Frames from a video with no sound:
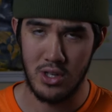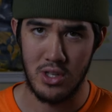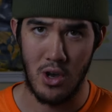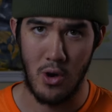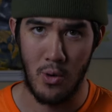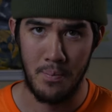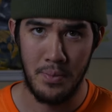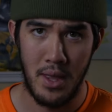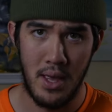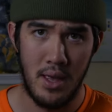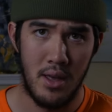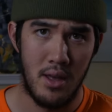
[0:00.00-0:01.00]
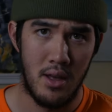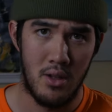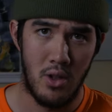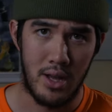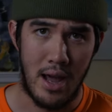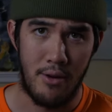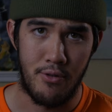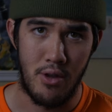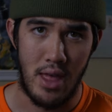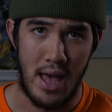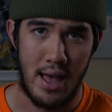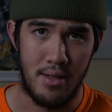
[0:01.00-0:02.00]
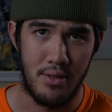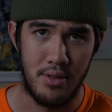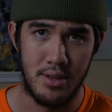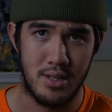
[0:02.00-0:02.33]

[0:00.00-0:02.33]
So look out for that.